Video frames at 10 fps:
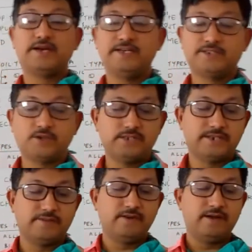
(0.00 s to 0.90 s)
red soils
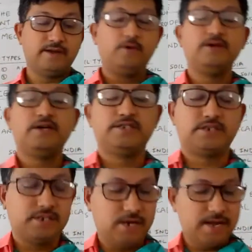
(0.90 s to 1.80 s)
develop on
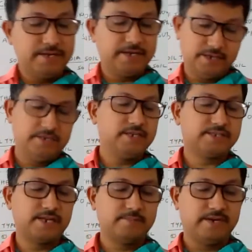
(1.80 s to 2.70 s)
crystalline,
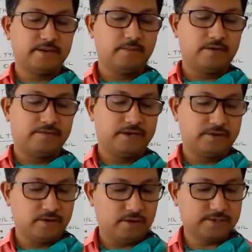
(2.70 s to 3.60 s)
igneous and metamorphic
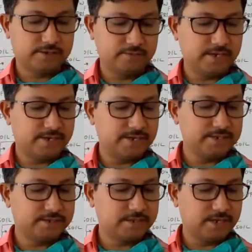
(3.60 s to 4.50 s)
rocks,
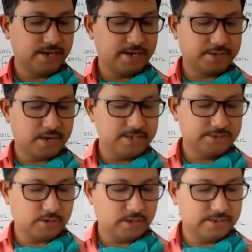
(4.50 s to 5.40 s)
whereas the
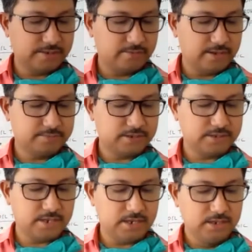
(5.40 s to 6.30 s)
laterite soil develops
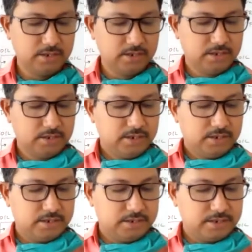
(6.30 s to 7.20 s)
in the
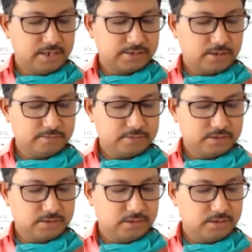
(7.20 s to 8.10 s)
areas of
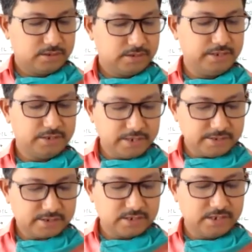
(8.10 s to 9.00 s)

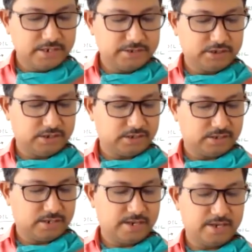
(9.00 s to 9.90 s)
intense
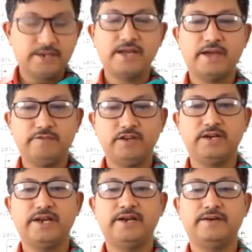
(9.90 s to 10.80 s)
leaching and heavy
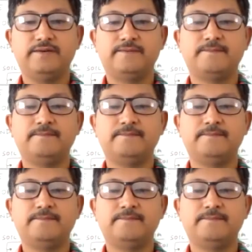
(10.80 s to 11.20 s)
rain.